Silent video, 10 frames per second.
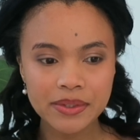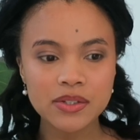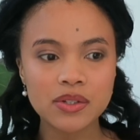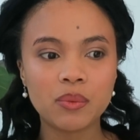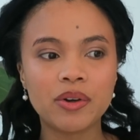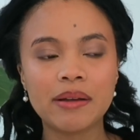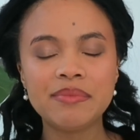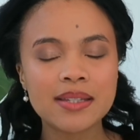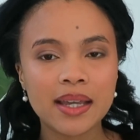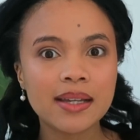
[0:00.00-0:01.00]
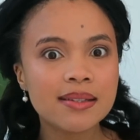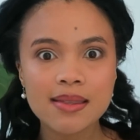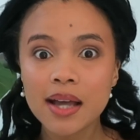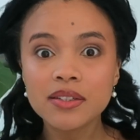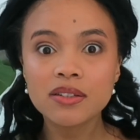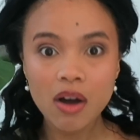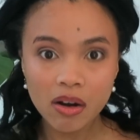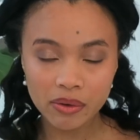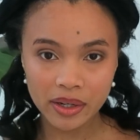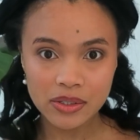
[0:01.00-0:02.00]
So what I'm saying is that's
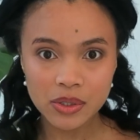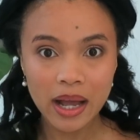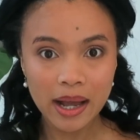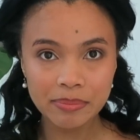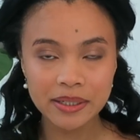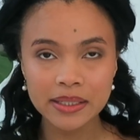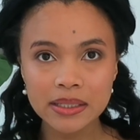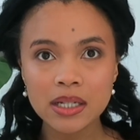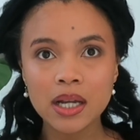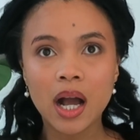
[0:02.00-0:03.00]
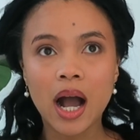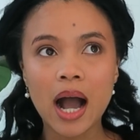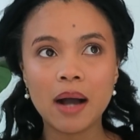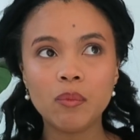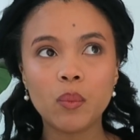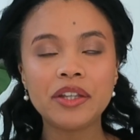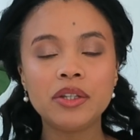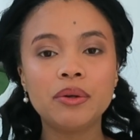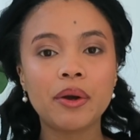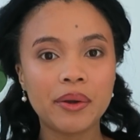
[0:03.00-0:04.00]
not going to happen. When
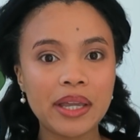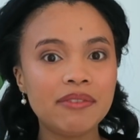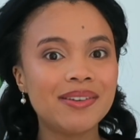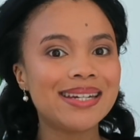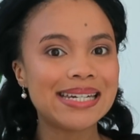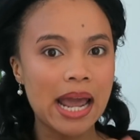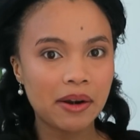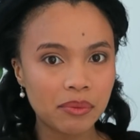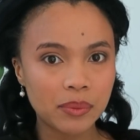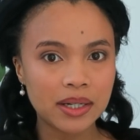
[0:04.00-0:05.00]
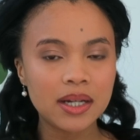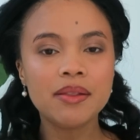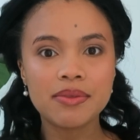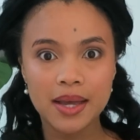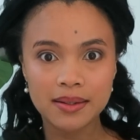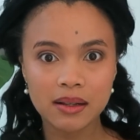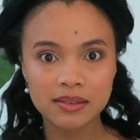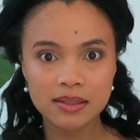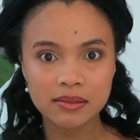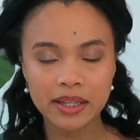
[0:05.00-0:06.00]
you go even narrower, that I'll
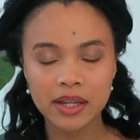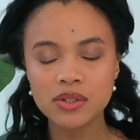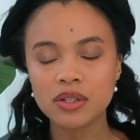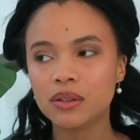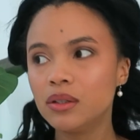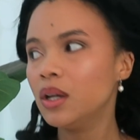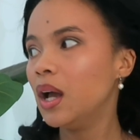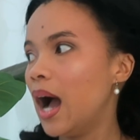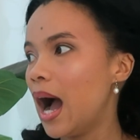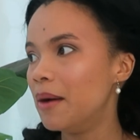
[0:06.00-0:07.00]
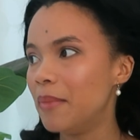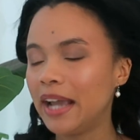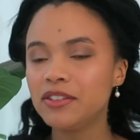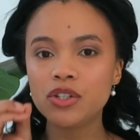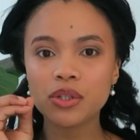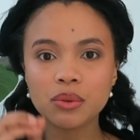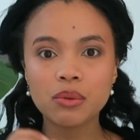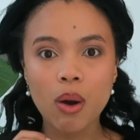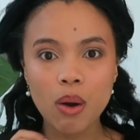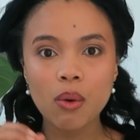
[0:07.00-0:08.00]
still get to, and you
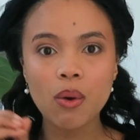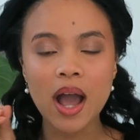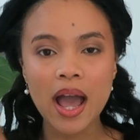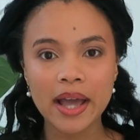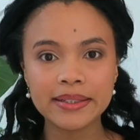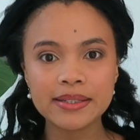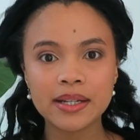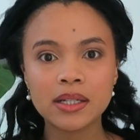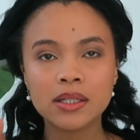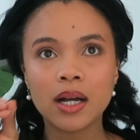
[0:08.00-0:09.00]
go and